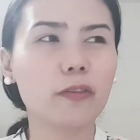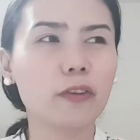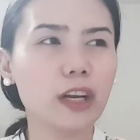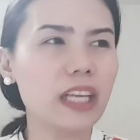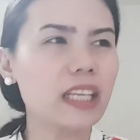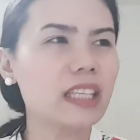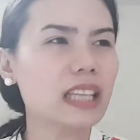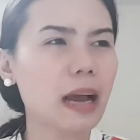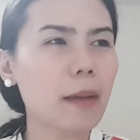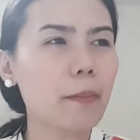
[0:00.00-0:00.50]
for
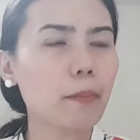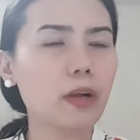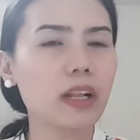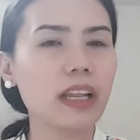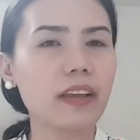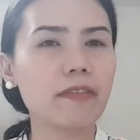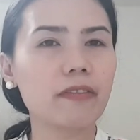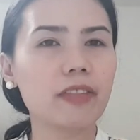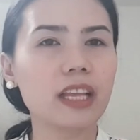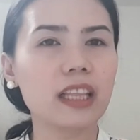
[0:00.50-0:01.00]
example,
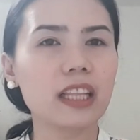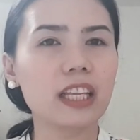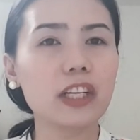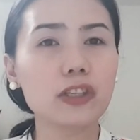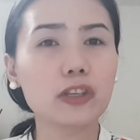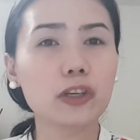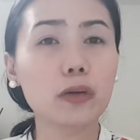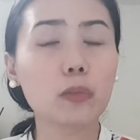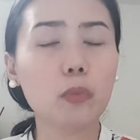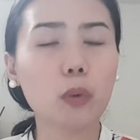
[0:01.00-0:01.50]
if the
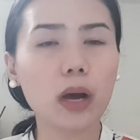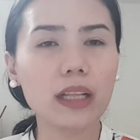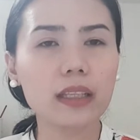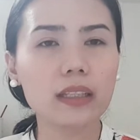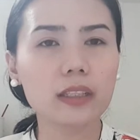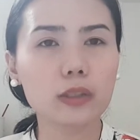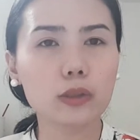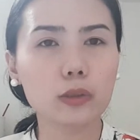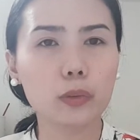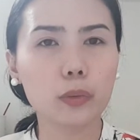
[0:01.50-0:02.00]
teacher
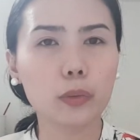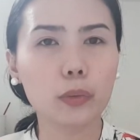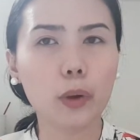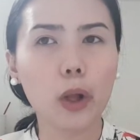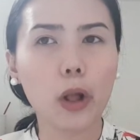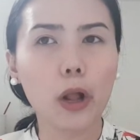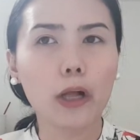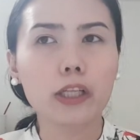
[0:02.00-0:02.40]
wants to